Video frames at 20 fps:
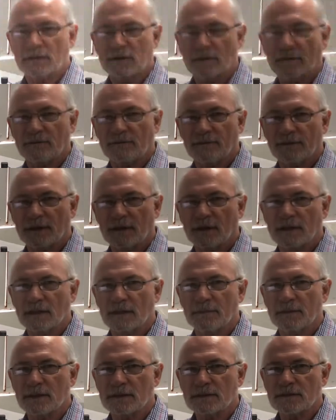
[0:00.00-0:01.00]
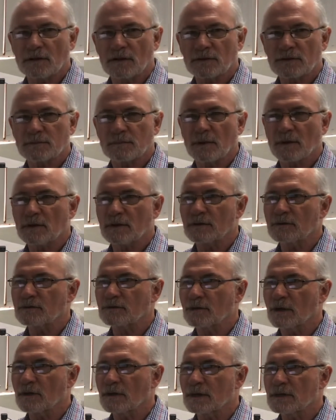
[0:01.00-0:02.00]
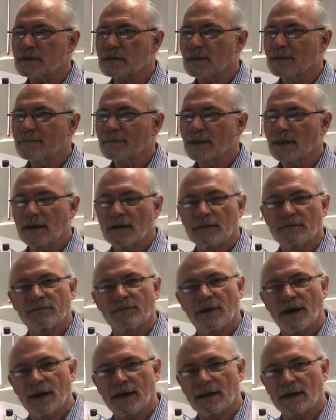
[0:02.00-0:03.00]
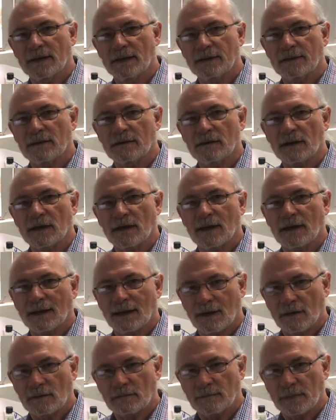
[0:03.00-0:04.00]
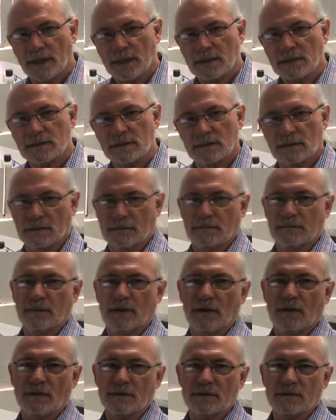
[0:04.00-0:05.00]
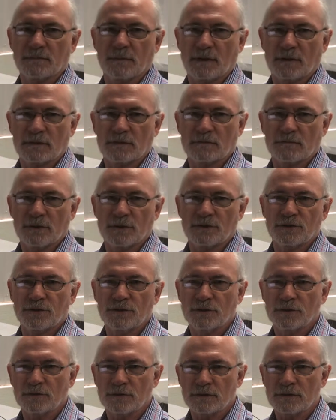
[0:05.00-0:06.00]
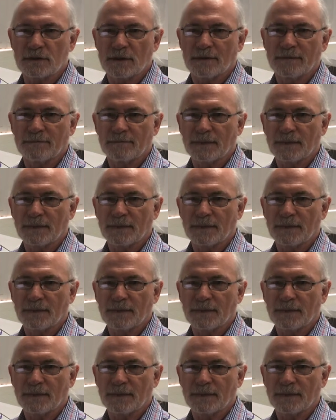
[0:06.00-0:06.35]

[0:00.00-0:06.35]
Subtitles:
to configure them as hotspot controllers. And finally, there are cloud-based hotspots which use